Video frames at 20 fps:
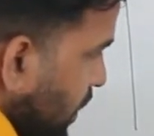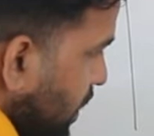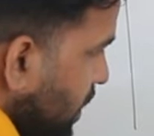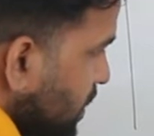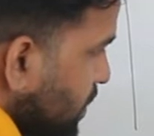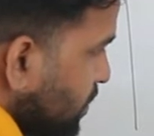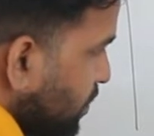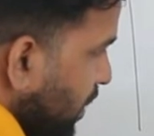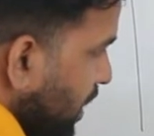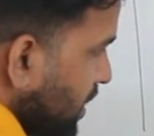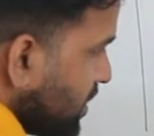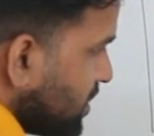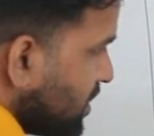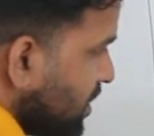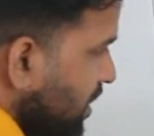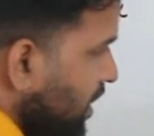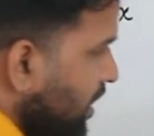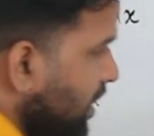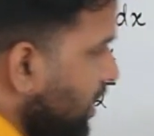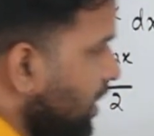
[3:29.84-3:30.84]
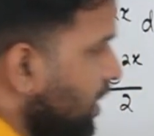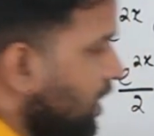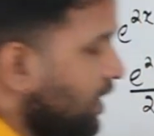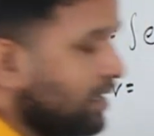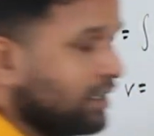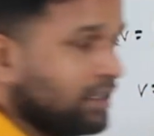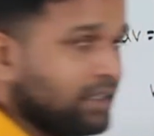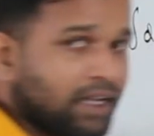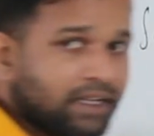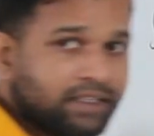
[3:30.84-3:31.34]
as plus c,
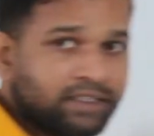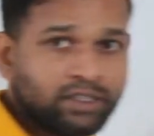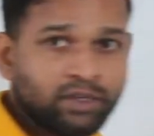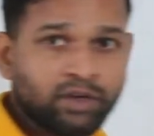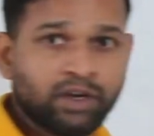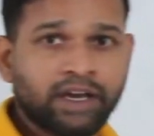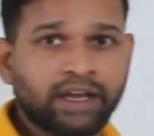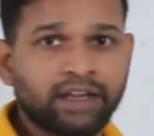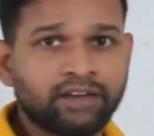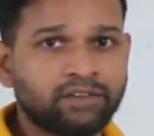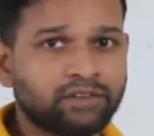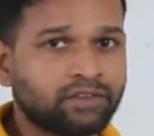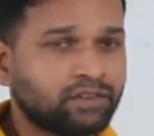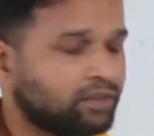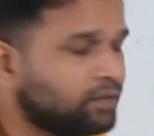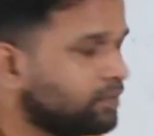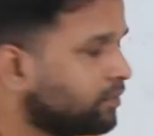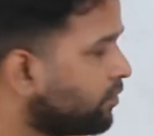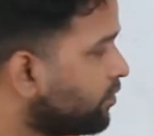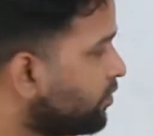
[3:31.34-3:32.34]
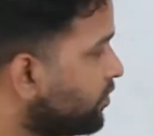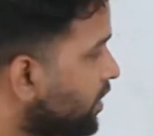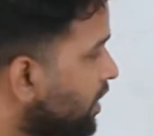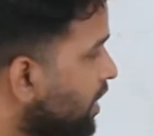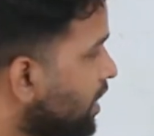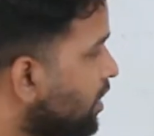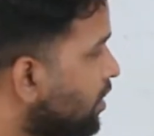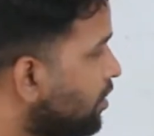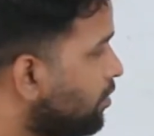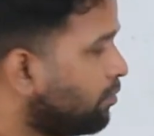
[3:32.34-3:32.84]
that's your answer.
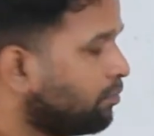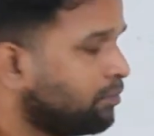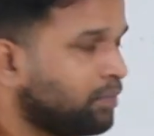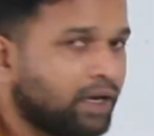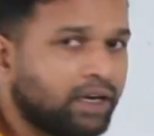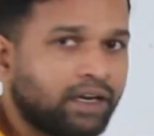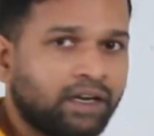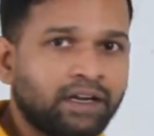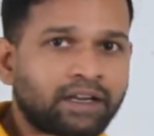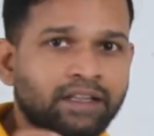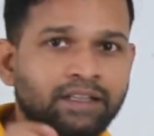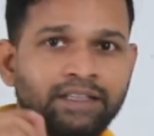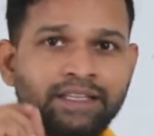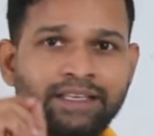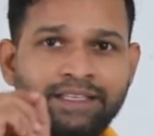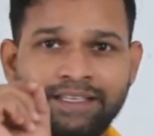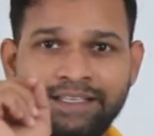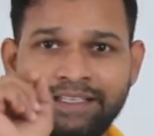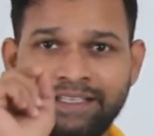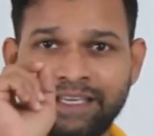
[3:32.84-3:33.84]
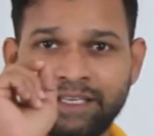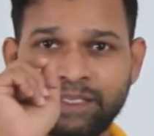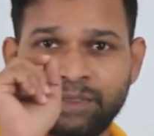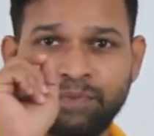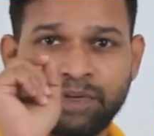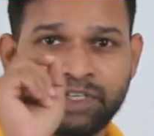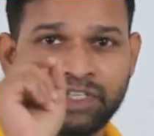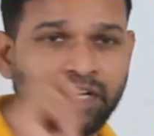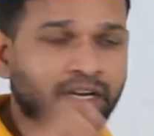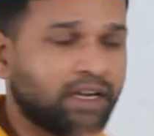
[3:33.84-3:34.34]
But this is a
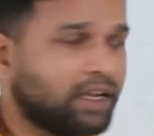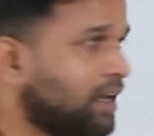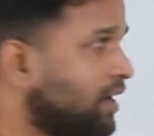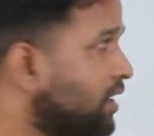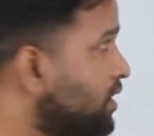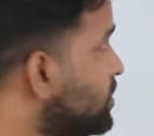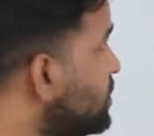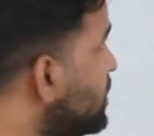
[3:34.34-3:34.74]
special case.